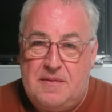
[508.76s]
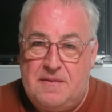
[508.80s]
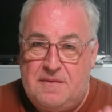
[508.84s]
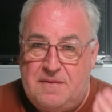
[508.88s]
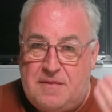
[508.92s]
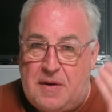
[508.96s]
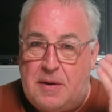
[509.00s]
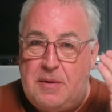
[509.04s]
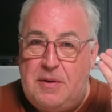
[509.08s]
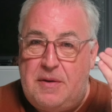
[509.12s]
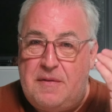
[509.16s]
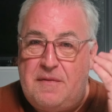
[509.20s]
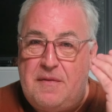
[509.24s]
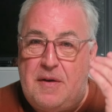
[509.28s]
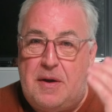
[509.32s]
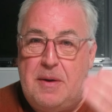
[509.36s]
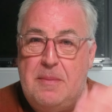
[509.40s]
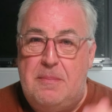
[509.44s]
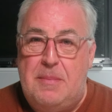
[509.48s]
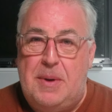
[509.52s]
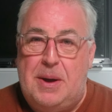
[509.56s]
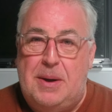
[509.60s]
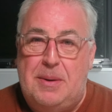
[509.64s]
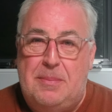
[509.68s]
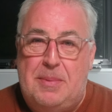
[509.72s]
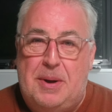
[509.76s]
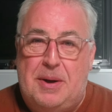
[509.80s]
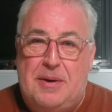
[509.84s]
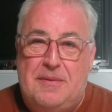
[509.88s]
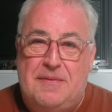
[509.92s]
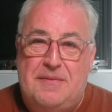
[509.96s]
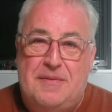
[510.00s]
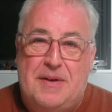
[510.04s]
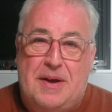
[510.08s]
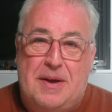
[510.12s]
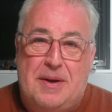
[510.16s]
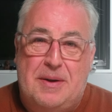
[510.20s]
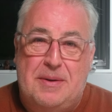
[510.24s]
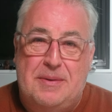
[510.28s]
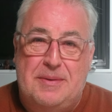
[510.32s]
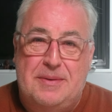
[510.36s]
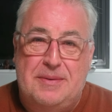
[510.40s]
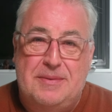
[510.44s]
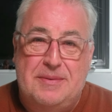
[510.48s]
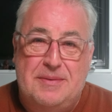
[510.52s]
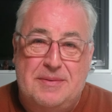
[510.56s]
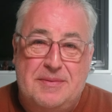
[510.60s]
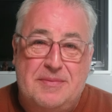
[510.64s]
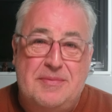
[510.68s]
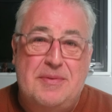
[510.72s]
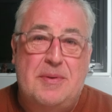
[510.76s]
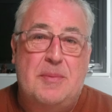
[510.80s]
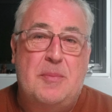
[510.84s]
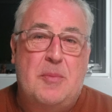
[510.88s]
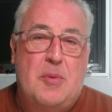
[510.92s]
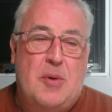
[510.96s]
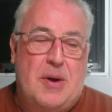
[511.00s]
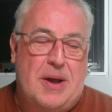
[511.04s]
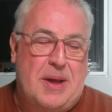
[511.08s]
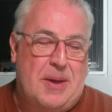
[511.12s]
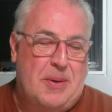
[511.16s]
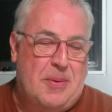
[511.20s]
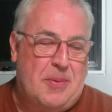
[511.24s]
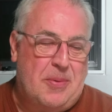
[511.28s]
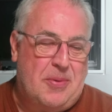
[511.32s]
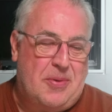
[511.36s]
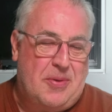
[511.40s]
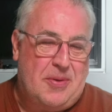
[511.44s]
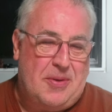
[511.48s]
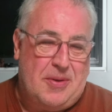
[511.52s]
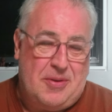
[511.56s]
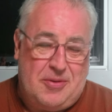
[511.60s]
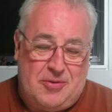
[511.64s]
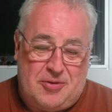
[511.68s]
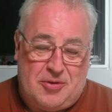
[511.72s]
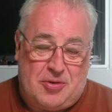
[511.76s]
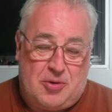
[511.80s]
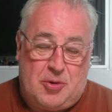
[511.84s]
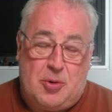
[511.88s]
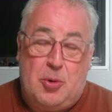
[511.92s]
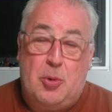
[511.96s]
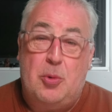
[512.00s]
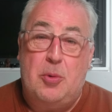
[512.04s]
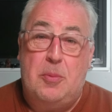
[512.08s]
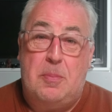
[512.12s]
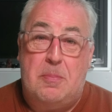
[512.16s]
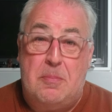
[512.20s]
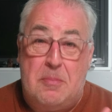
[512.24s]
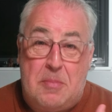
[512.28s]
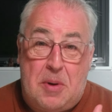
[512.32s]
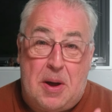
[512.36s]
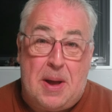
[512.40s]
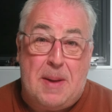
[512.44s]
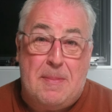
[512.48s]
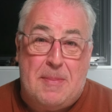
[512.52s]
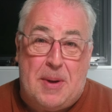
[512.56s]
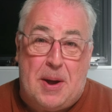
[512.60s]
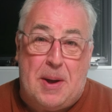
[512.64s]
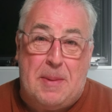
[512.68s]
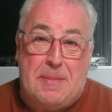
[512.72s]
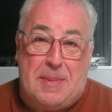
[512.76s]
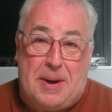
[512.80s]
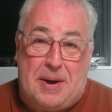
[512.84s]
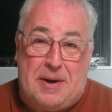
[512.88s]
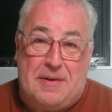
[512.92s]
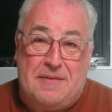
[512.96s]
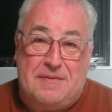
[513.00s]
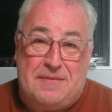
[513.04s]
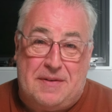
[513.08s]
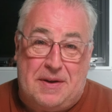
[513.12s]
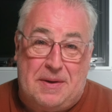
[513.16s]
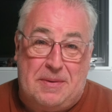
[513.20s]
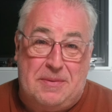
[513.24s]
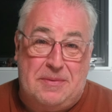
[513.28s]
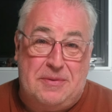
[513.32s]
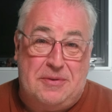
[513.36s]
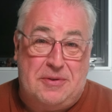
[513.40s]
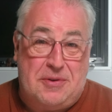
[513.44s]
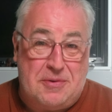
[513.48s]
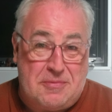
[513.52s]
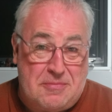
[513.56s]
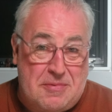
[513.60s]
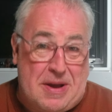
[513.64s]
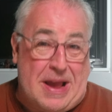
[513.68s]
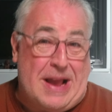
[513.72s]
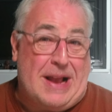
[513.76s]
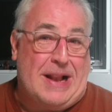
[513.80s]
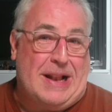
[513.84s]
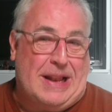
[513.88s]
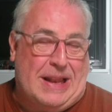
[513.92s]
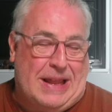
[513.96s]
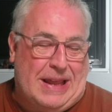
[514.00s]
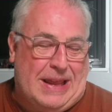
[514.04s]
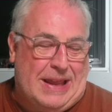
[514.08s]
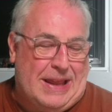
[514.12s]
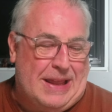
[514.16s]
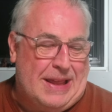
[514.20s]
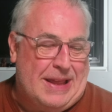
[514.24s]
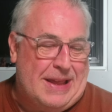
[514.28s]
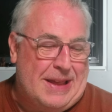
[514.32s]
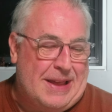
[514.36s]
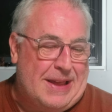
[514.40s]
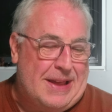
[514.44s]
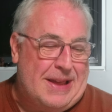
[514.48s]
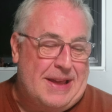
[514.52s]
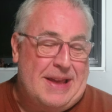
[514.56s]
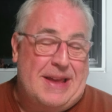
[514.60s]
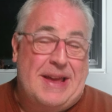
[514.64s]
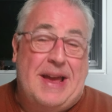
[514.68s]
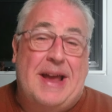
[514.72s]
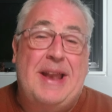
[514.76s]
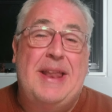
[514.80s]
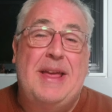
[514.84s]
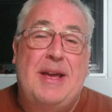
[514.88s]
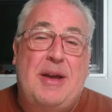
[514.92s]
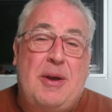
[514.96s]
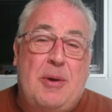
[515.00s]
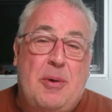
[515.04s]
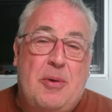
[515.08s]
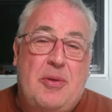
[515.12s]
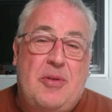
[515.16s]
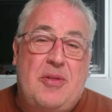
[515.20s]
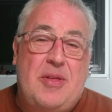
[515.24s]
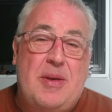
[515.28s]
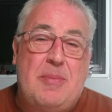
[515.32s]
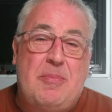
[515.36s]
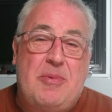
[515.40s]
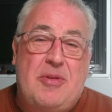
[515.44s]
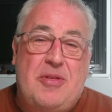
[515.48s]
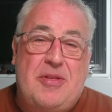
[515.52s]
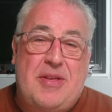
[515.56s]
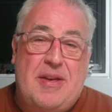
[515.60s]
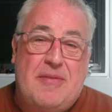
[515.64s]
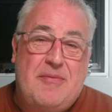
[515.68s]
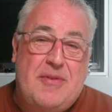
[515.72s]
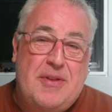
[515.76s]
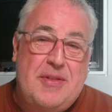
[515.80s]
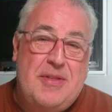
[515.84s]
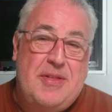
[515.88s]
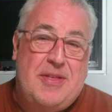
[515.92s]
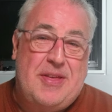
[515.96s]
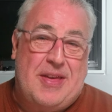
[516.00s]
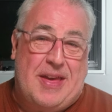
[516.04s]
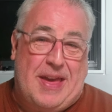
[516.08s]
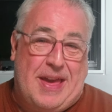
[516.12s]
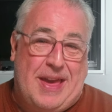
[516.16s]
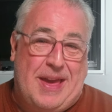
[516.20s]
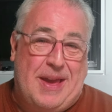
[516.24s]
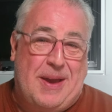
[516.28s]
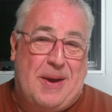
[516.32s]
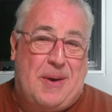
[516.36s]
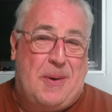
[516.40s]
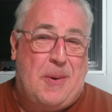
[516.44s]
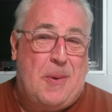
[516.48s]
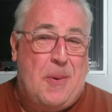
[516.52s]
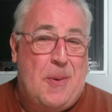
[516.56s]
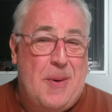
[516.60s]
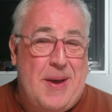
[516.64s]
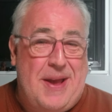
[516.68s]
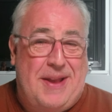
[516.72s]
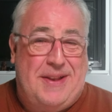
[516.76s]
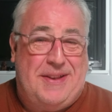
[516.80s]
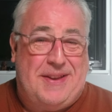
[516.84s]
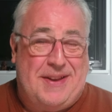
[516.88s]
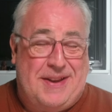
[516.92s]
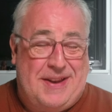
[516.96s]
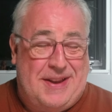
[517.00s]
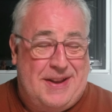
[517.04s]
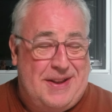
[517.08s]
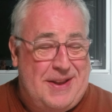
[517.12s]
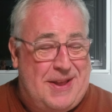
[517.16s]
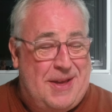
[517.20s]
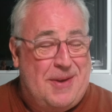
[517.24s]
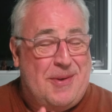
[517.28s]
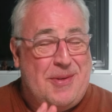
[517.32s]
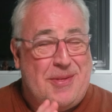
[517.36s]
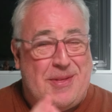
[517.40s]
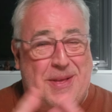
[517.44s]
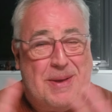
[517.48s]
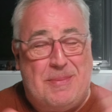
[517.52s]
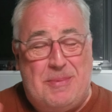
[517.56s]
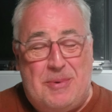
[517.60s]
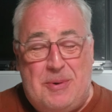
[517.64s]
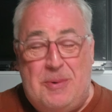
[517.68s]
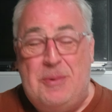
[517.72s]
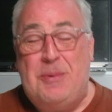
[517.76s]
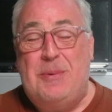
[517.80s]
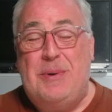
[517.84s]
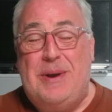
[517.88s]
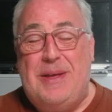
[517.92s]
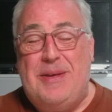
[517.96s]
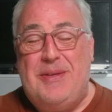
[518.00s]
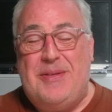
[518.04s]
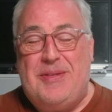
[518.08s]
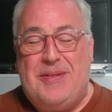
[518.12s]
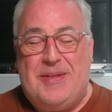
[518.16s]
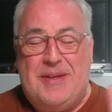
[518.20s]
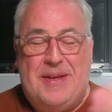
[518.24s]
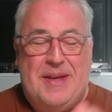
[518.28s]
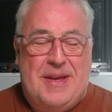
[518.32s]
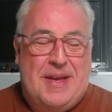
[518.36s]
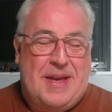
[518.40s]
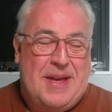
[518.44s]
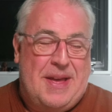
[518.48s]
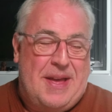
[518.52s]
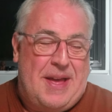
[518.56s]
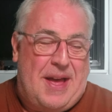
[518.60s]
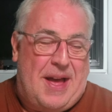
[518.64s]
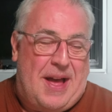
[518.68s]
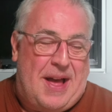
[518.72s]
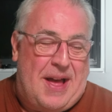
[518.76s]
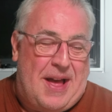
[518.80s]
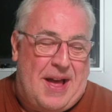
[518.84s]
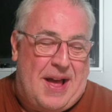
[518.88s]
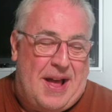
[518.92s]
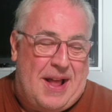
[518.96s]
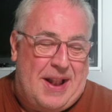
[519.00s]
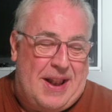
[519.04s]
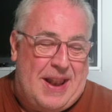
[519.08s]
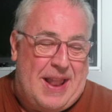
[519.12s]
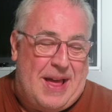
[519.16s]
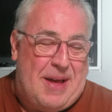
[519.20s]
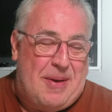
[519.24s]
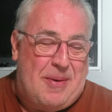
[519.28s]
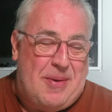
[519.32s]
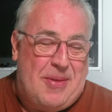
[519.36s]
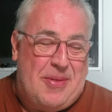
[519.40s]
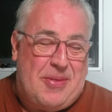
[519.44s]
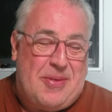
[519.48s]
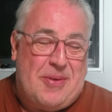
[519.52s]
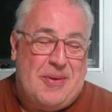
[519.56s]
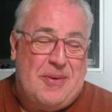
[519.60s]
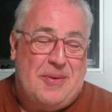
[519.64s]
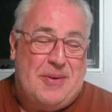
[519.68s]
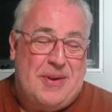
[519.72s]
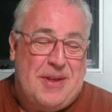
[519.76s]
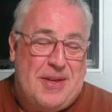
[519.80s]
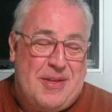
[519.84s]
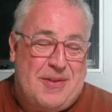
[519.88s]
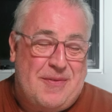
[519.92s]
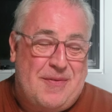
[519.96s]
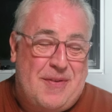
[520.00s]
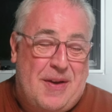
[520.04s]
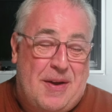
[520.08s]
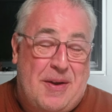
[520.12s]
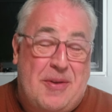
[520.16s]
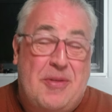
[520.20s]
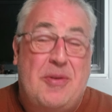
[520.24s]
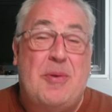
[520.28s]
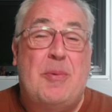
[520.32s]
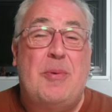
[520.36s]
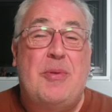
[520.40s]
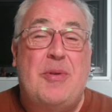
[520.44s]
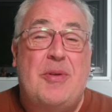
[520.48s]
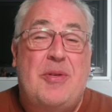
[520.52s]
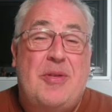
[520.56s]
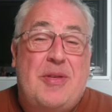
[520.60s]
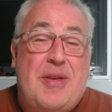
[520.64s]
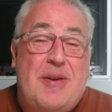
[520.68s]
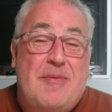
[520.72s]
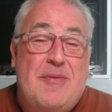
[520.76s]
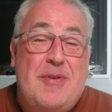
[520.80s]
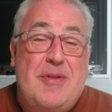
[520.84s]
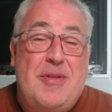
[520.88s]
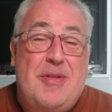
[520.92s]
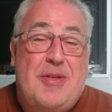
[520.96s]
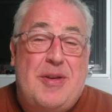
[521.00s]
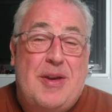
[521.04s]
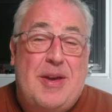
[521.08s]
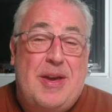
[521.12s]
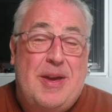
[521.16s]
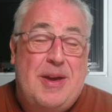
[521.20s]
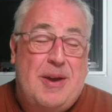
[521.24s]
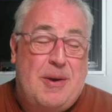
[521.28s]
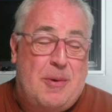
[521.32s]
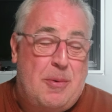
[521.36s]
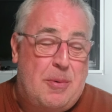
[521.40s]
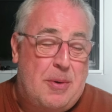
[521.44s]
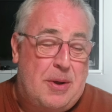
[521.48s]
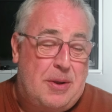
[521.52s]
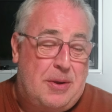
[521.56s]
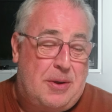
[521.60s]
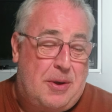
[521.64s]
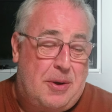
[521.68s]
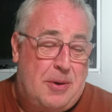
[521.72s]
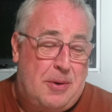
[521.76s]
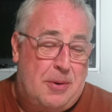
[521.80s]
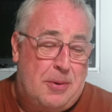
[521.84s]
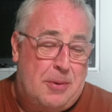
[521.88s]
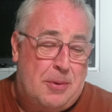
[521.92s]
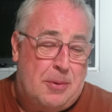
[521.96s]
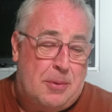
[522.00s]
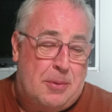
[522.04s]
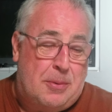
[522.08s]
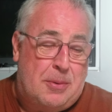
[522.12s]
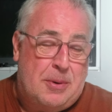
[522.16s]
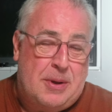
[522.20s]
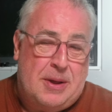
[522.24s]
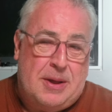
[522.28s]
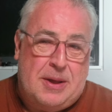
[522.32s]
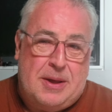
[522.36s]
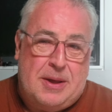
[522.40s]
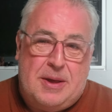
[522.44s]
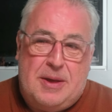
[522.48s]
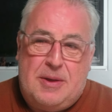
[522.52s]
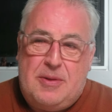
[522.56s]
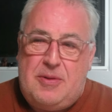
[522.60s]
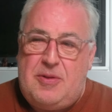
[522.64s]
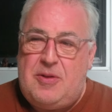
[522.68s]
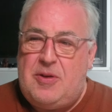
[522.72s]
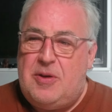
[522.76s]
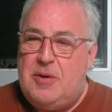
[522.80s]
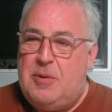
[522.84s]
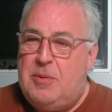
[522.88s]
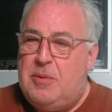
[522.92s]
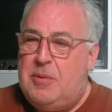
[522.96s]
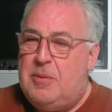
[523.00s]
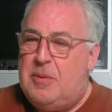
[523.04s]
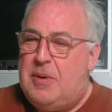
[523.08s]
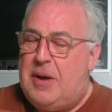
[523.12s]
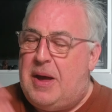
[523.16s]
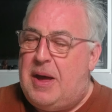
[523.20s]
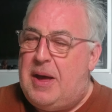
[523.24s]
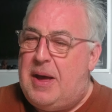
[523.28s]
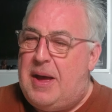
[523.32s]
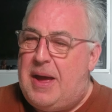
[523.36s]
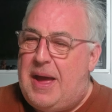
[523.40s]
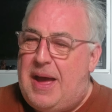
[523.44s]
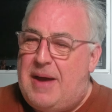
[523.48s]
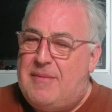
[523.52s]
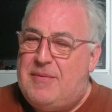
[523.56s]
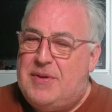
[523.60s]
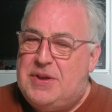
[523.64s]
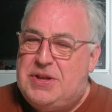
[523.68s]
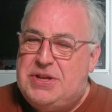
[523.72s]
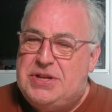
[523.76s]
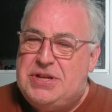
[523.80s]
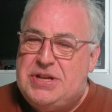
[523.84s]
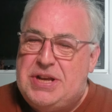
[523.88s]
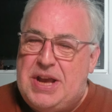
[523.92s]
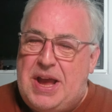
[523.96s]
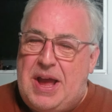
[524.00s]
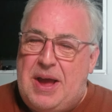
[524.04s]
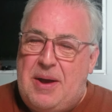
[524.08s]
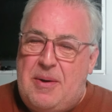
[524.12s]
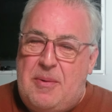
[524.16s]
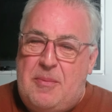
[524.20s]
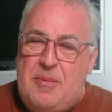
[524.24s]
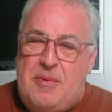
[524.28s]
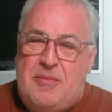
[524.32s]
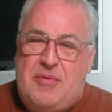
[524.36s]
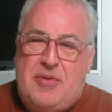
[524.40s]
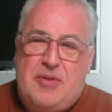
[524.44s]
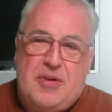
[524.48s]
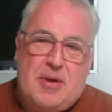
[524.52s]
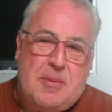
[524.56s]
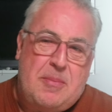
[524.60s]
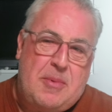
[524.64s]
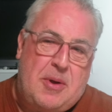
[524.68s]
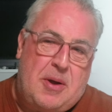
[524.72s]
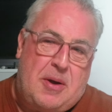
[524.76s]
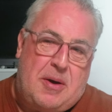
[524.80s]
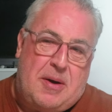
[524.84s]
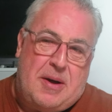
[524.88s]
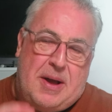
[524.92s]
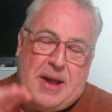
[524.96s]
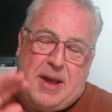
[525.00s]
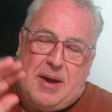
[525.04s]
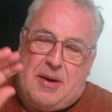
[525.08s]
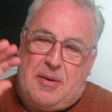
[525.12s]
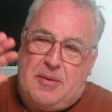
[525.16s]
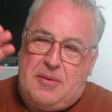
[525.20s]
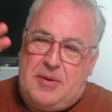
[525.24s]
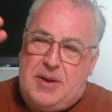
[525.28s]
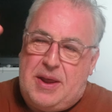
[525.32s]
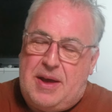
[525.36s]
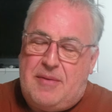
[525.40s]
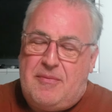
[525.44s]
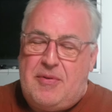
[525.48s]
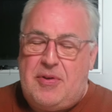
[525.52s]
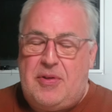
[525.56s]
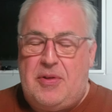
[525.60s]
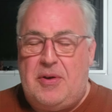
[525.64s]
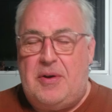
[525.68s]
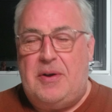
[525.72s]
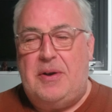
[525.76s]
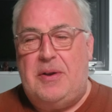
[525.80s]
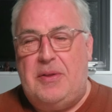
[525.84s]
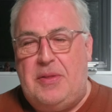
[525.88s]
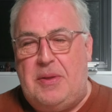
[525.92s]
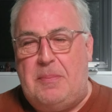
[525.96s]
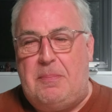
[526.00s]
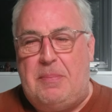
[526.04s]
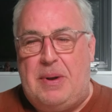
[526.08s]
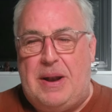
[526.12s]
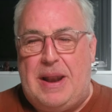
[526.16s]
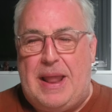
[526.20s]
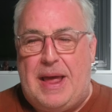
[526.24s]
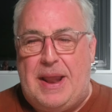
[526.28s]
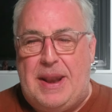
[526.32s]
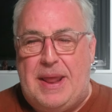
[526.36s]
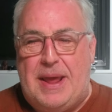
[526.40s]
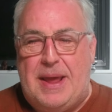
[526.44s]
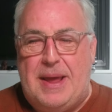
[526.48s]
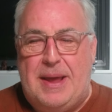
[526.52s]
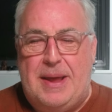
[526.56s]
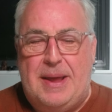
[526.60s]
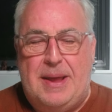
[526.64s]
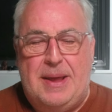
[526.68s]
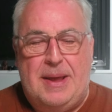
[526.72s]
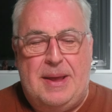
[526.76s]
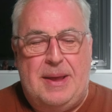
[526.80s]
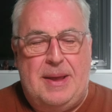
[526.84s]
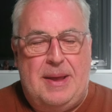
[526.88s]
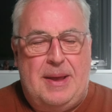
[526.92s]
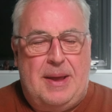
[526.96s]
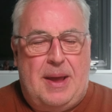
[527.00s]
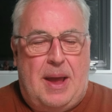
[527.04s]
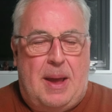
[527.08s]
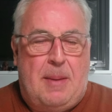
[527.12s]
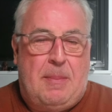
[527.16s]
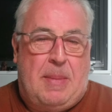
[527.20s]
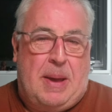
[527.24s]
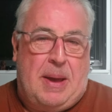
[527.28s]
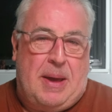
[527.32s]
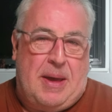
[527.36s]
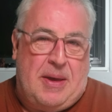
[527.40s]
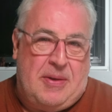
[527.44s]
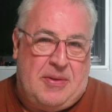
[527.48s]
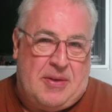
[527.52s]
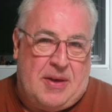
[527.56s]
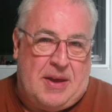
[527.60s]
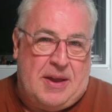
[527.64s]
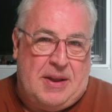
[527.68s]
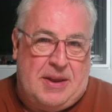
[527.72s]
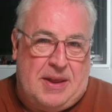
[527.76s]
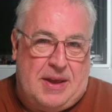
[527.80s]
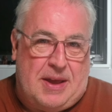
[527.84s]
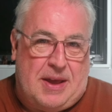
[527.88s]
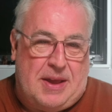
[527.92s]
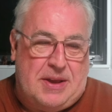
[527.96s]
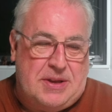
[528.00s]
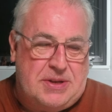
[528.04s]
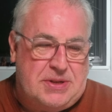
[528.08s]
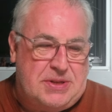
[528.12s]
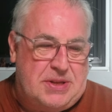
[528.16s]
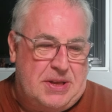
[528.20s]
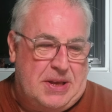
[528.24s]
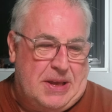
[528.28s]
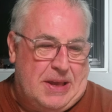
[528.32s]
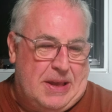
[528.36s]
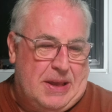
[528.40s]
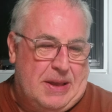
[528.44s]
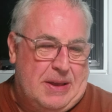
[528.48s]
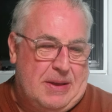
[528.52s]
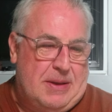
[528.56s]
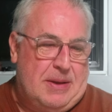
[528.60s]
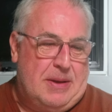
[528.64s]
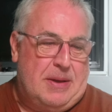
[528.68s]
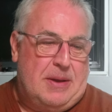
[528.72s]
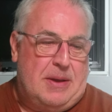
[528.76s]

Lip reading: Vodafone mobile phone from Wales, just called my mobile phone directly, and it cost him 17 quid, and he'd used up all his allowance on his phone. So it was a 17 quid call to have a chat with some guy on the other side of the planet about his ADHD.